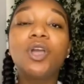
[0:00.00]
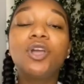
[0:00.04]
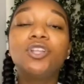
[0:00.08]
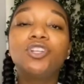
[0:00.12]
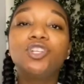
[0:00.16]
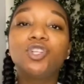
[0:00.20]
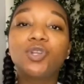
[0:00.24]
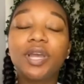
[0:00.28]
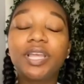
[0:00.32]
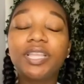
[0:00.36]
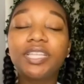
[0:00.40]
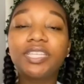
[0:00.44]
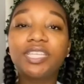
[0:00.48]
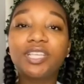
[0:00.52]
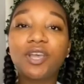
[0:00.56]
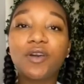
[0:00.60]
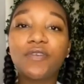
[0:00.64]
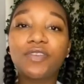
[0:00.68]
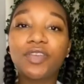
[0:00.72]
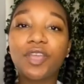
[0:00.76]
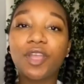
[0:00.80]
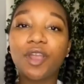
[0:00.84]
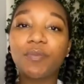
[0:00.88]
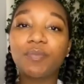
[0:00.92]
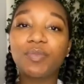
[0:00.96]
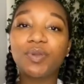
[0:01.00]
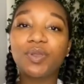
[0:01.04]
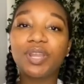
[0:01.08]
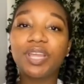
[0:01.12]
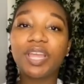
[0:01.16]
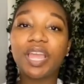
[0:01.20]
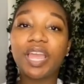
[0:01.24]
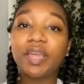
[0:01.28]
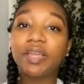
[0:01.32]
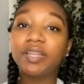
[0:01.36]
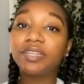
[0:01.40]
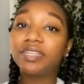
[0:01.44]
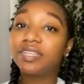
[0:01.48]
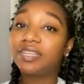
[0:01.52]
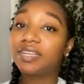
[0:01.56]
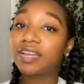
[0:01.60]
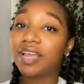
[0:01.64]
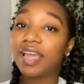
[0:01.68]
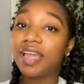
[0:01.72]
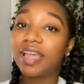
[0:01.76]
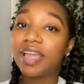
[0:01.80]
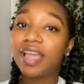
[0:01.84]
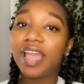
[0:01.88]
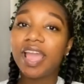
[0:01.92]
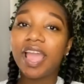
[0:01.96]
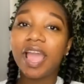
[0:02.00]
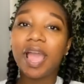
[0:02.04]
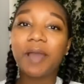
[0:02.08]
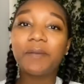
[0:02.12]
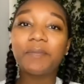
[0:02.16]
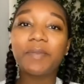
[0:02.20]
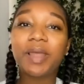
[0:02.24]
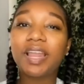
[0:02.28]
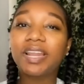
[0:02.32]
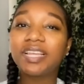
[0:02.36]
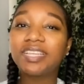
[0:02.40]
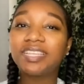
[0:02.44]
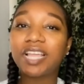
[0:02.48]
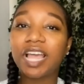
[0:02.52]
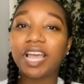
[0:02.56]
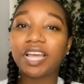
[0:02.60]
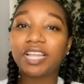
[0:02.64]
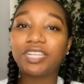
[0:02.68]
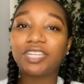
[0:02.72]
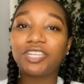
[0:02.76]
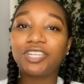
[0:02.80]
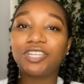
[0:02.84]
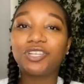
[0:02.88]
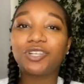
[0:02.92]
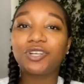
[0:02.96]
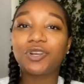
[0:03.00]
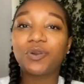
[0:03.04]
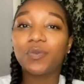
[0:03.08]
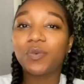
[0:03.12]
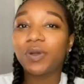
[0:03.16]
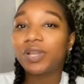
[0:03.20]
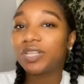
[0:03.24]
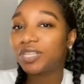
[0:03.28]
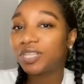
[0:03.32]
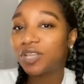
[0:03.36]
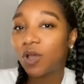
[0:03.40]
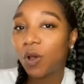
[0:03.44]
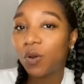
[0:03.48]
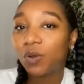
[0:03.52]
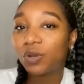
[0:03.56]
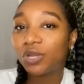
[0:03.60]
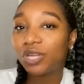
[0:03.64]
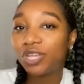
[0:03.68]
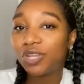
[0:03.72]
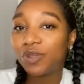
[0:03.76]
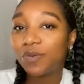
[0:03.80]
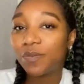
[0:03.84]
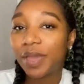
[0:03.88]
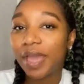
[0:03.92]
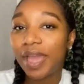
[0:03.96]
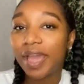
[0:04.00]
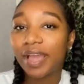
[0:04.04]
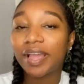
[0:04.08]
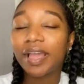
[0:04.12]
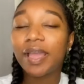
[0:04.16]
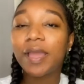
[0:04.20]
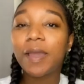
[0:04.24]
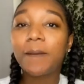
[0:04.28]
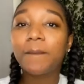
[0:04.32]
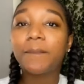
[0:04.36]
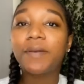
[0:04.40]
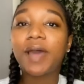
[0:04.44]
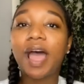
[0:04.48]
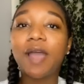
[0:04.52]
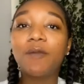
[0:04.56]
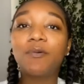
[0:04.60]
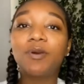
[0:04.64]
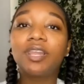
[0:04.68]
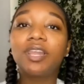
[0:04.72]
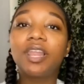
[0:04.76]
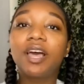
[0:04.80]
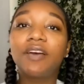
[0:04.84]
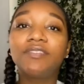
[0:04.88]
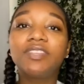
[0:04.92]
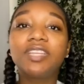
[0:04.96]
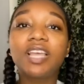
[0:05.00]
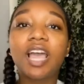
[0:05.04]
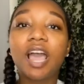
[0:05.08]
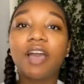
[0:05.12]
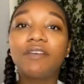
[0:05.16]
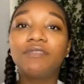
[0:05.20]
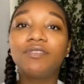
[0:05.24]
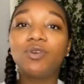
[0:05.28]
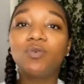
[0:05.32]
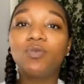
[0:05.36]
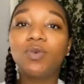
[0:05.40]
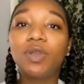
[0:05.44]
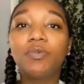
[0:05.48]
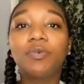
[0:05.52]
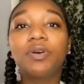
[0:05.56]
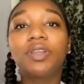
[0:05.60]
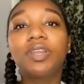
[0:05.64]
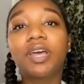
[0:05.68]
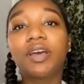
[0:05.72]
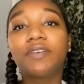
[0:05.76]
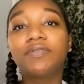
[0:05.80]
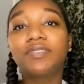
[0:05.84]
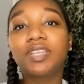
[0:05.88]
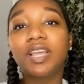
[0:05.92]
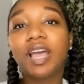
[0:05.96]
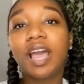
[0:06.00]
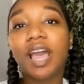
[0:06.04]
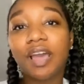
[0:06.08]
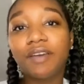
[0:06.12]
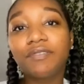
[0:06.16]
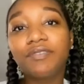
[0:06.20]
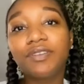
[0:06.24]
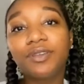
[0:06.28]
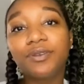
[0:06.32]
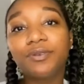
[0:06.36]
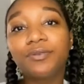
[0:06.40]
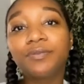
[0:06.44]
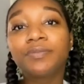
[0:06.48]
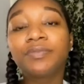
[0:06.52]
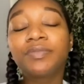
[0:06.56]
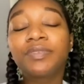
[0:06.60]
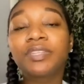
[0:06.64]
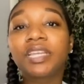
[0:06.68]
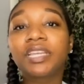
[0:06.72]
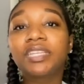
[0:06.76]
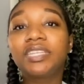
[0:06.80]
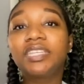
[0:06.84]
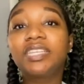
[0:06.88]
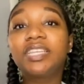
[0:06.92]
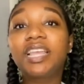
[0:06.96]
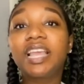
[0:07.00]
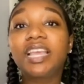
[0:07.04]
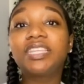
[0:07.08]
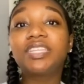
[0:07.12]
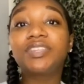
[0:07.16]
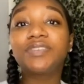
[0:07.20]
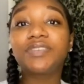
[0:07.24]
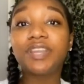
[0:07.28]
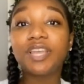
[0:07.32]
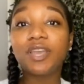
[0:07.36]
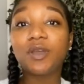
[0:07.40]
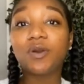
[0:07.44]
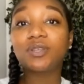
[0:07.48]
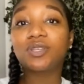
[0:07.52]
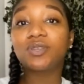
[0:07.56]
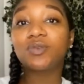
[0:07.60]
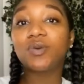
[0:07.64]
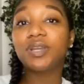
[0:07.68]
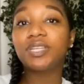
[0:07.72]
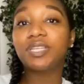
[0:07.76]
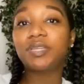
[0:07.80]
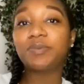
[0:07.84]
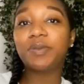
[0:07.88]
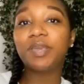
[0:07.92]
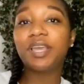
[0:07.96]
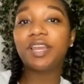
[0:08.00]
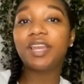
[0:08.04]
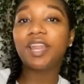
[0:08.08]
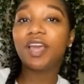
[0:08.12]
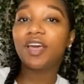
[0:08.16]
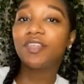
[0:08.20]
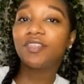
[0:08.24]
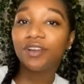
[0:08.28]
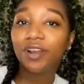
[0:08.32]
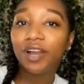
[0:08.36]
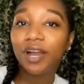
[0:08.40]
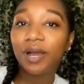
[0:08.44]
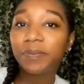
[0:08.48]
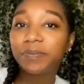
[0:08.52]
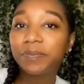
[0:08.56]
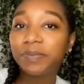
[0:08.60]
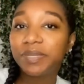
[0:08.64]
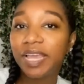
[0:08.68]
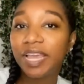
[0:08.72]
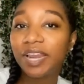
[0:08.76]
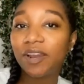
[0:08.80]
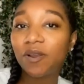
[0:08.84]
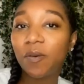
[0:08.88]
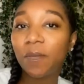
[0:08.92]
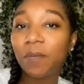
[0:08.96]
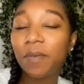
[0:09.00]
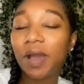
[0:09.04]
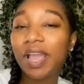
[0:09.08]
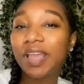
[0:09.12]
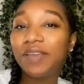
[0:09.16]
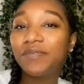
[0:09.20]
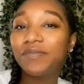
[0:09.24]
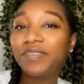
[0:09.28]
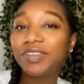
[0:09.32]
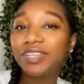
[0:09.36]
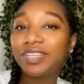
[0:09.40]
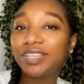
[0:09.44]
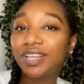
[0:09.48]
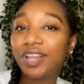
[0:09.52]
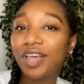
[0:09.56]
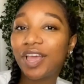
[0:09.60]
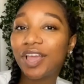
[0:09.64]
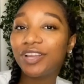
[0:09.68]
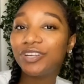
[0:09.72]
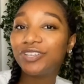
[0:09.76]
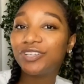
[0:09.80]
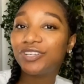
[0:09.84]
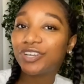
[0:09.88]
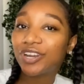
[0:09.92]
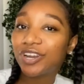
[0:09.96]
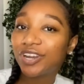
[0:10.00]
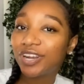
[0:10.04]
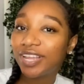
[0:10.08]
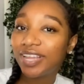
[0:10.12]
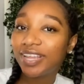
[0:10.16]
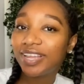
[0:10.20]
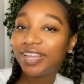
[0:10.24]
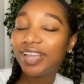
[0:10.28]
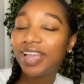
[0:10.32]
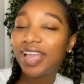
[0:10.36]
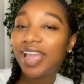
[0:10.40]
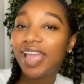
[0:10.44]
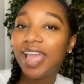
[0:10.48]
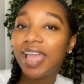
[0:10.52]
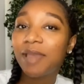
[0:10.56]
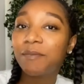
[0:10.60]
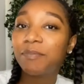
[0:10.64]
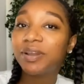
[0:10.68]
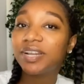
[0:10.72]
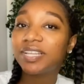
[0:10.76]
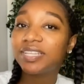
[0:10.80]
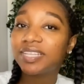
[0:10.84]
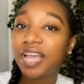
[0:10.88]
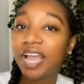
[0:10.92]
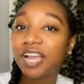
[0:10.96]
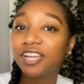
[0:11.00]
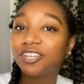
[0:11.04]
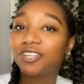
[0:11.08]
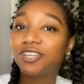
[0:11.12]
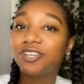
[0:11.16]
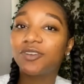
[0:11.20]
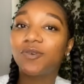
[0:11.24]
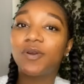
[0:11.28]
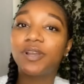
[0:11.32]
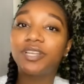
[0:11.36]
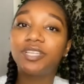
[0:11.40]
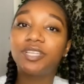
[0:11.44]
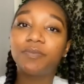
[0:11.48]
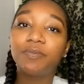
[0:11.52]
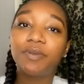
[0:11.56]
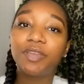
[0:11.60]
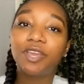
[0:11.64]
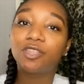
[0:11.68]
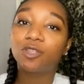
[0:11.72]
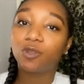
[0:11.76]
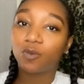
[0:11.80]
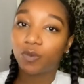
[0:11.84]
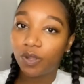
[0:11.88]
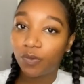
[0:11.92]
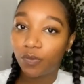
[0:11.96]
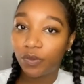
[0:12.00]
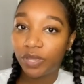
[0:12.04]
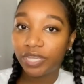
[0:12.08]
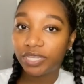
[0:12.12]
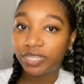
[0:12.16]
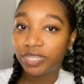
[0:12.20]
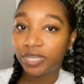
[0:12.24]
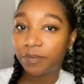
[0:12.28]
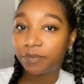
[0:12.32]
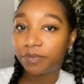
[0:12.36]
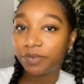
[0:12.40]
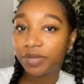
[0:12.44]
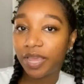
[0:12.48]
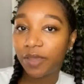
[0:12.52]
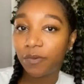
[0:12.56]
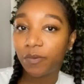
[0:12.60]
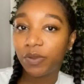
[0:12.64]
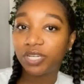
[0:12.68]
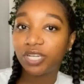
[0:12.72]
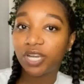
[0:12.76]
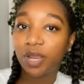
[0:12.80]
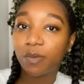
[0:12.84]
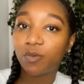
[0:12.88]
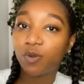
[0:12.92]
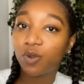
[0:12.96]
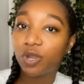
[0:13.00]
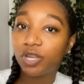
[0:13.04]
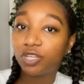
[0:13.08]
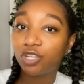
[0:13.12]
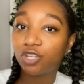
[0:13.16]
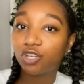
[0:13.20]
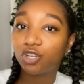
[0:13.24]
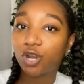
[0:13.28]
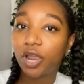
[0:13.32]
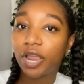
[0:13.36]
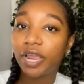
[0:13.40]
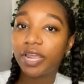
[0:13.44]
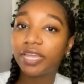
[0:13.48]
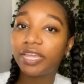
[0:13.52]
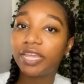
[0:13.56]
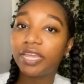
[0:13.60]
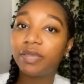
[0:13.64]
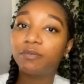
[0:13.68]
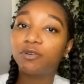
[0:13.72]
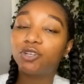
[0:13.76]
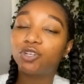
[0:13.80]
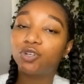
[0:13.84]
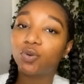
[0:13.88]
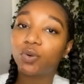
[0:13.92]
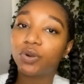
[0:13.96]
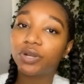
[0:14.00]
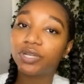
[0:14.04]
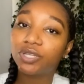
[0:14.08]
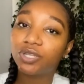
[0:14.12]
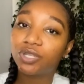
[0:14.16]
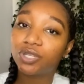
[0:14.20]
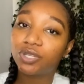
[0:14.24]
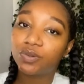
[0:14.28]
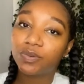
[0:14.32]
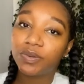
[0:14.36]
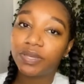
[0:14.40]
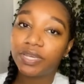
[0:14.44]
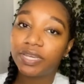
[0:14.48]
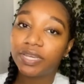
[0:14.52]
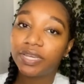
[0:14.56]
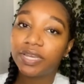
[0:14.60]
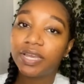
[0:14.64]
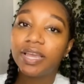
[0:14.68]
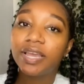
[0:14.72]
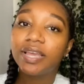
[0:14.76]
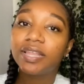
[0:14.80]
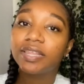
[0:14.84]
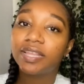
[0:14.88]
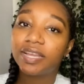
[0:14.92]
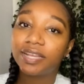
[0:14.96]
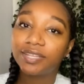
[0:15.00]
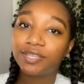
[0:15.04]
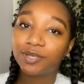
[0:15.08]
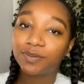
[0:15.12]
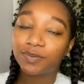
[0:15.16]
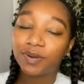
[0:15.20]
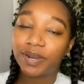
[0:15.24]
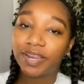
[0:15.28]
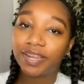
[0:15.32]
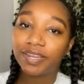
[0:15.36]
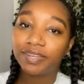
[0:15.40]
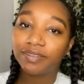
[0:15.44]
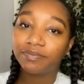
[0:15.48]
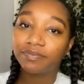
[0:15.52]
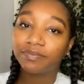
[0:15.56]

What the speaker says: Join the self-care and beauty gang today. I'm not exactly sure what's holding you back, but I would love to have you. We would love to have you. Today's video is going to be another update on my Invisalign journey, but it's actually going to be a 3 weeks update, which I'm going to try and keep short and sweet. That's right.